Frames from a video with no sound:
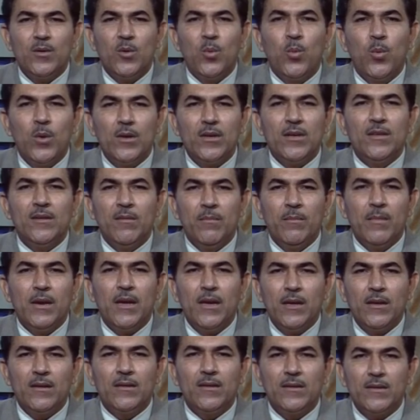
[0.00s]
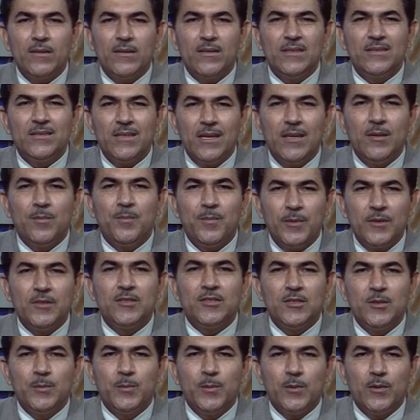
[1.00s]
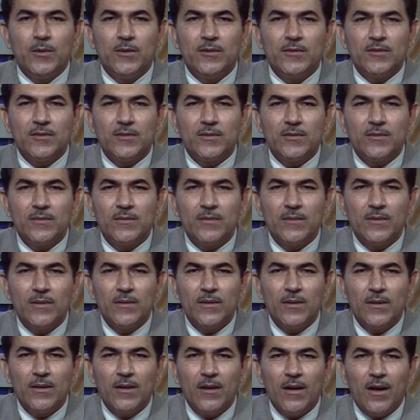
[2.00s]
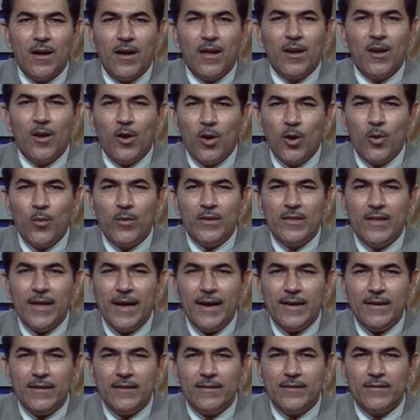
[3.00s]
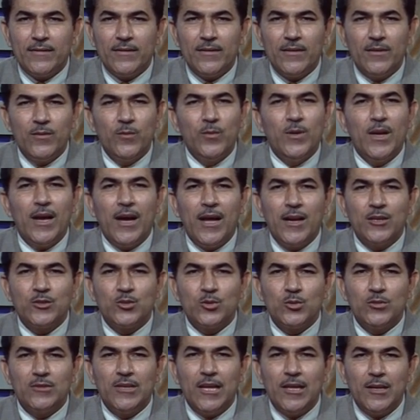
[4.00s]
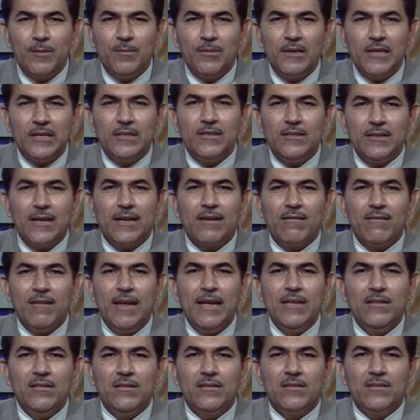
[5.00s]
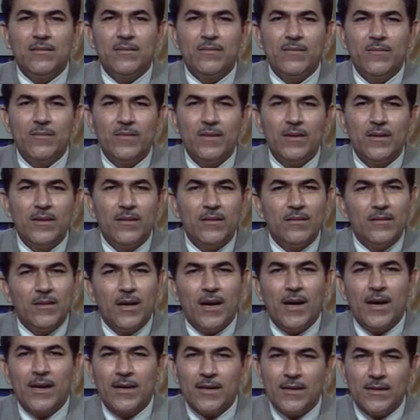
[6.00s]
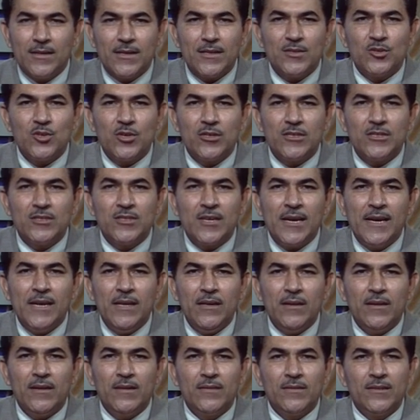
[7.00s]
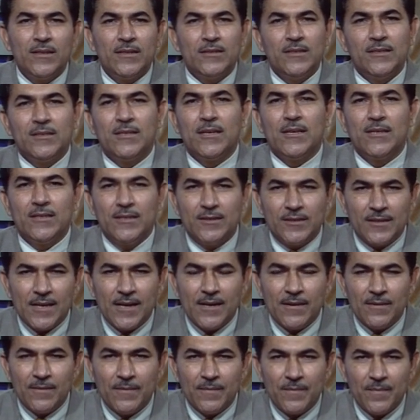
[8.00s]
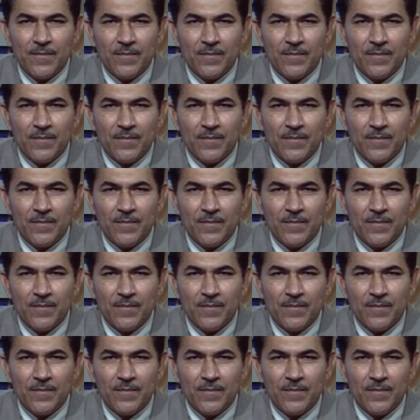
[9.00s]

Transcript: what are the main design principles. Along with that, we also deliberated at length the architectural design, the detailed design.